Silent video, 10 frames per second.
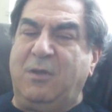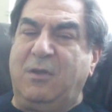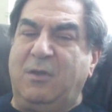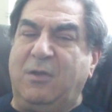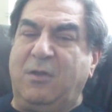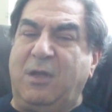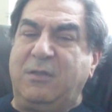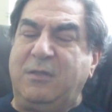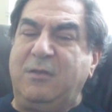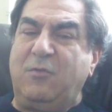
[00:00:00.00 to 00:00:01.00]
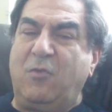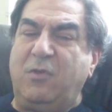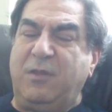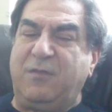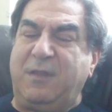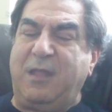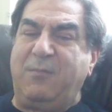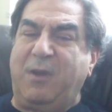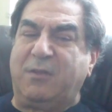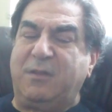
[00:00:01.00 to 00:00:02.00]
I didn't know his name, I
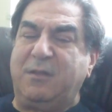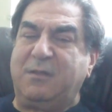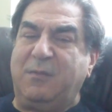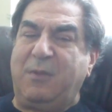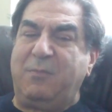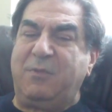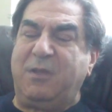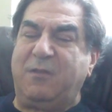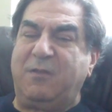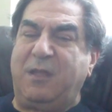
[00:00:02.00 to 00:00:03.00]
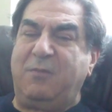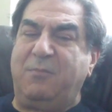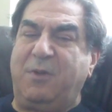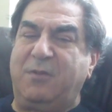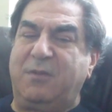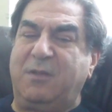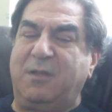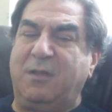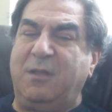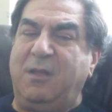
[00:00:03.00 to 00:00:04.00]
didn't remember his name, but uh,
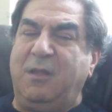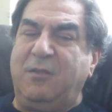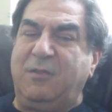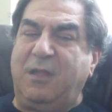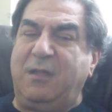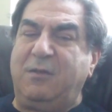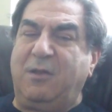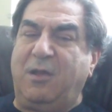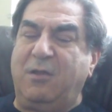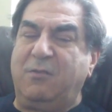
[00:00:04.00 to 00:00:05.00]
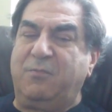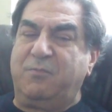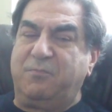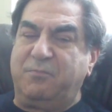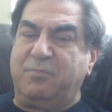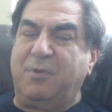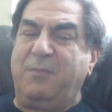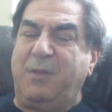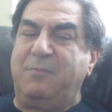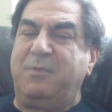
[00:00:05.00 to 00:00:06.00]
then I
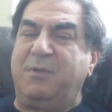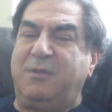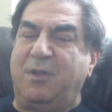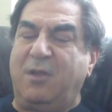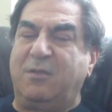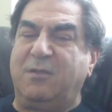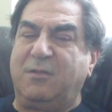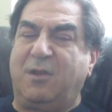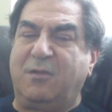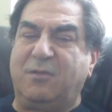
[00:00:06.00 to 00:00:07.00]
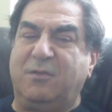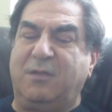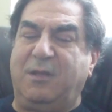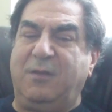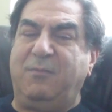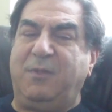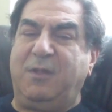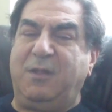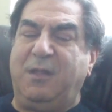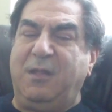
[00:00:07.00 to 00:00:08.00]
remembered the other doctor telling me
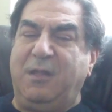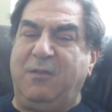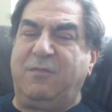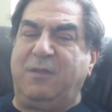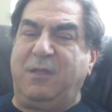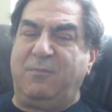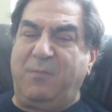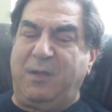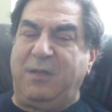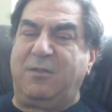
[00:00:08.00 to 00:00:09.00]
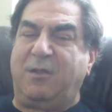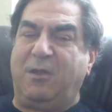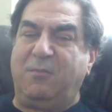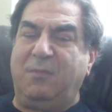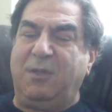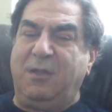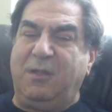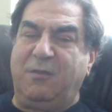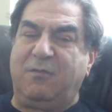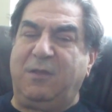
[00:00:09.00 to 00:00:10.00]
his name many times. His
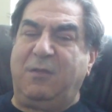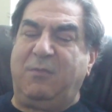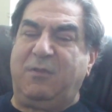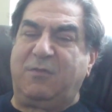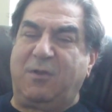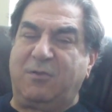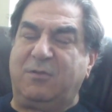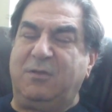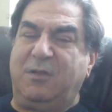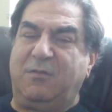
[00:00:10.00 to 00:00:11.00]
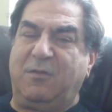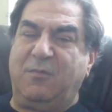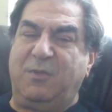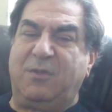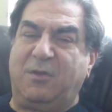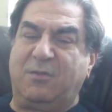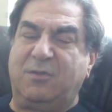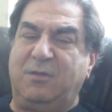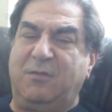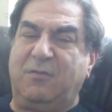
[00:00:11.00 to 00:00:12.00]
name is Dr. Nizami, Dr.
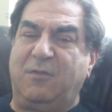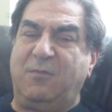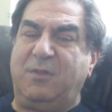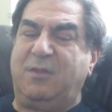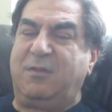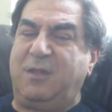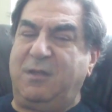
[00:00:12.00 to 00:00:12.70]
Nizami. Then